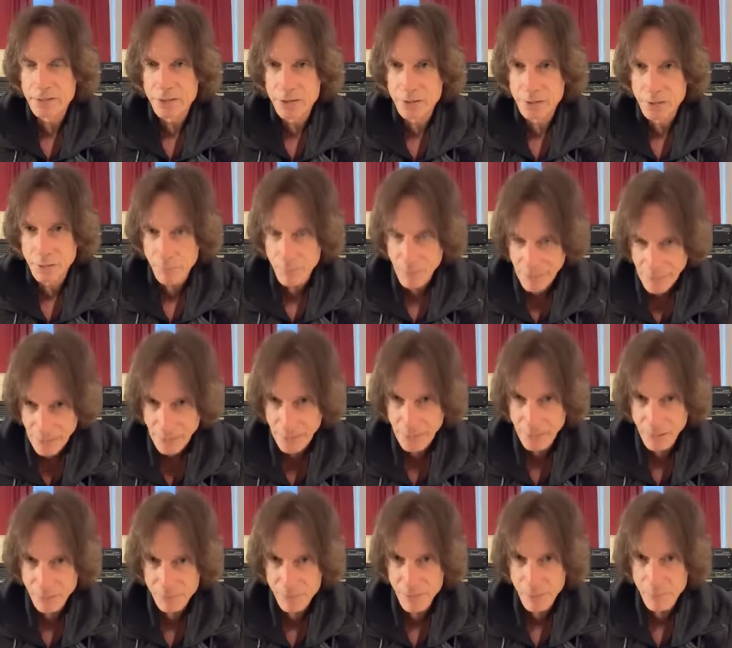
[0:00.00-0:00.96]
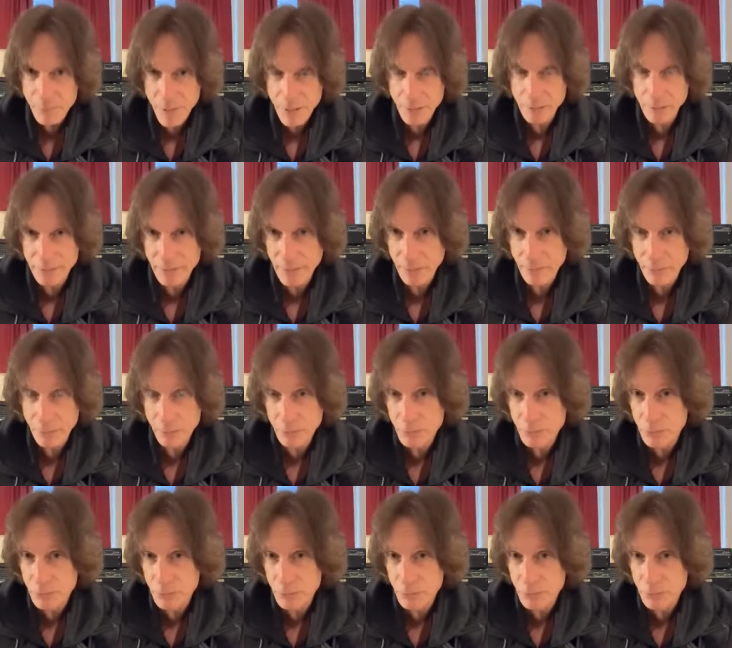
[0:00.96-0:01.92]
the beginning of him. was
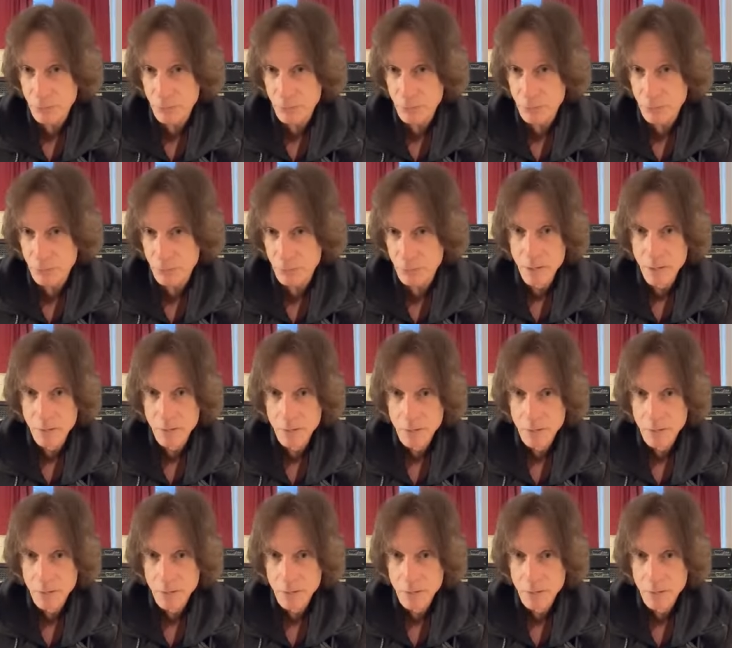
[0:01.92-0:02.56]
with Rob,